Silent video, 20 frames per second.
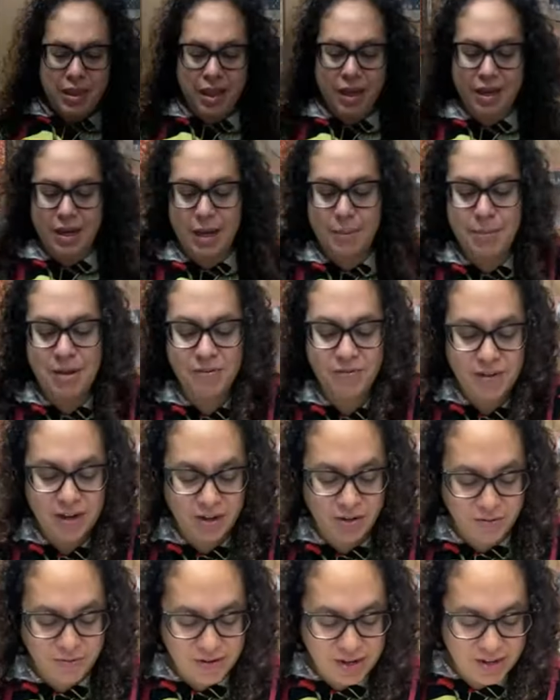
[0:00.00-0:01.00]
not my
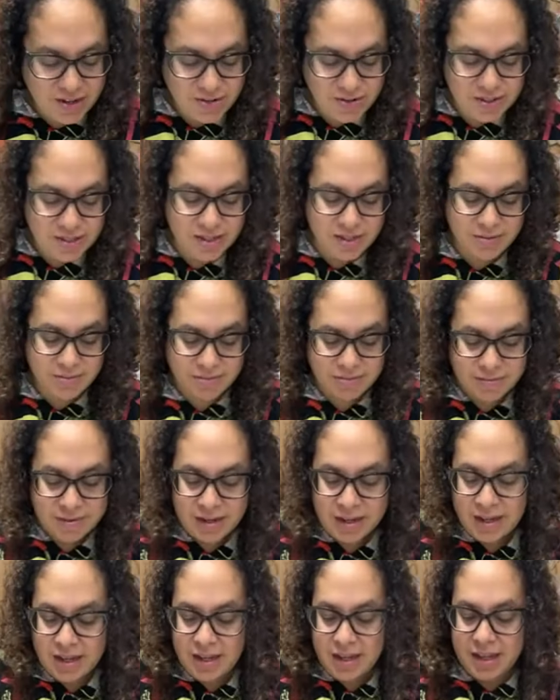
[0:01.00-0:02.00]
firefighter son,
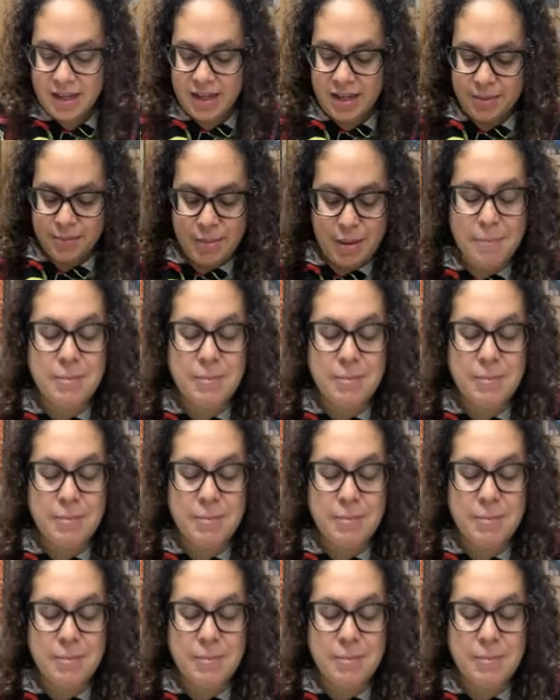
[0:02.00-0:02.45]
my